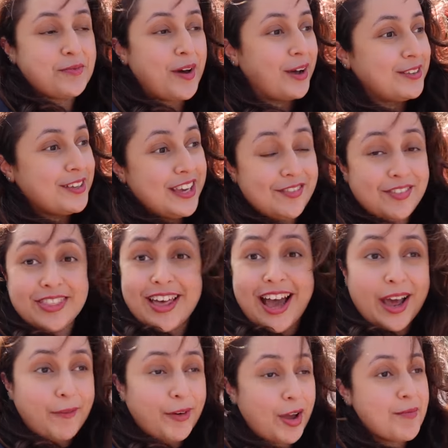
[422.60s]
about it, even
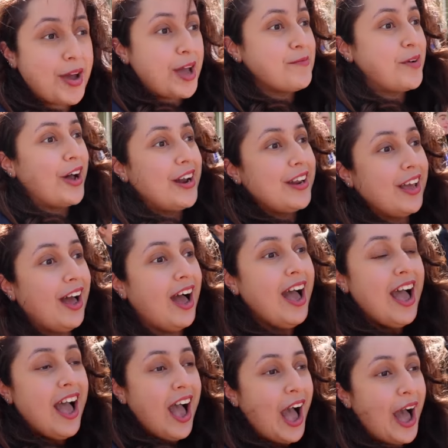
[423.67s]
Dan when I met him earlier.
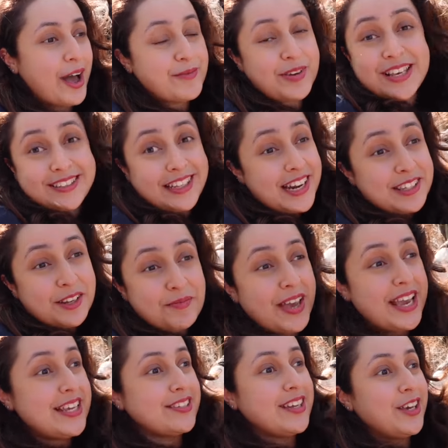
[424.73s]
Um, he said it's
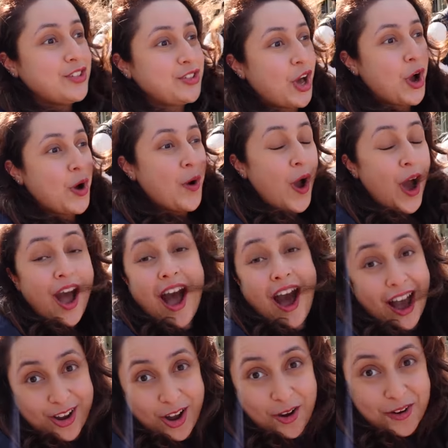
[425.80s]
amazing, so
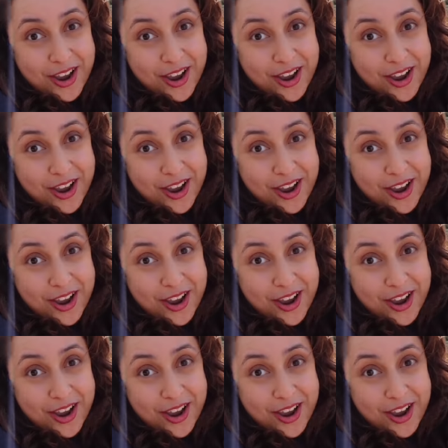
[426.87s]
I can't